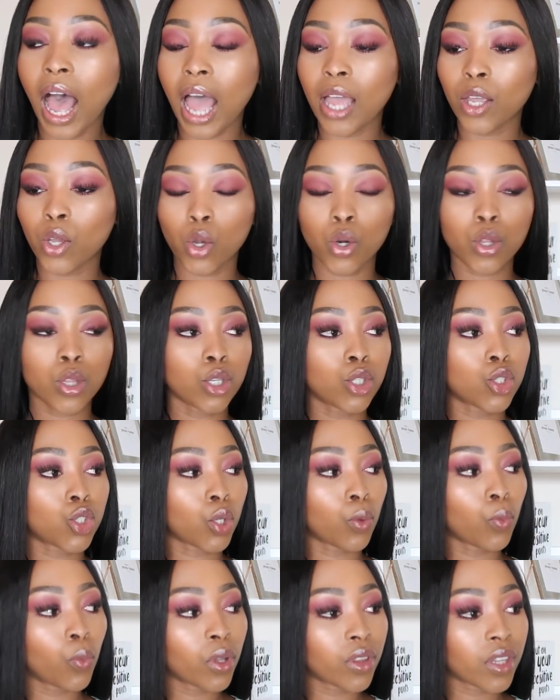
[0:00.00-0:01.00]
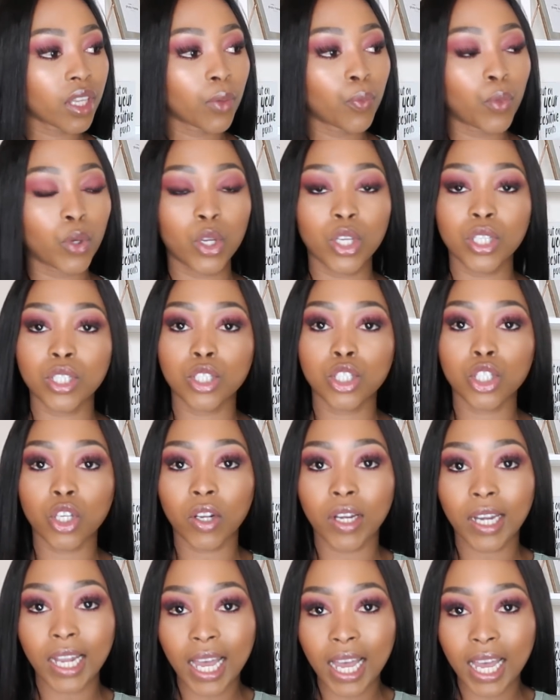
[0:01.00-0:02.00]
I go to the gym with it because it's so
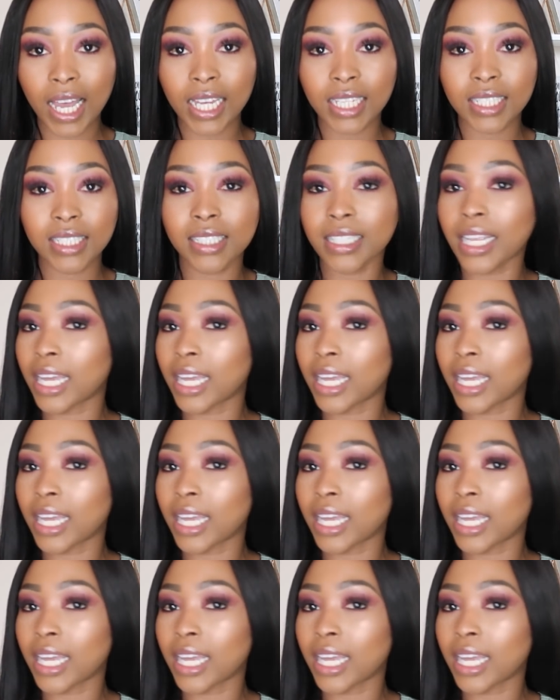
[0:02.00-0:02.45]
light.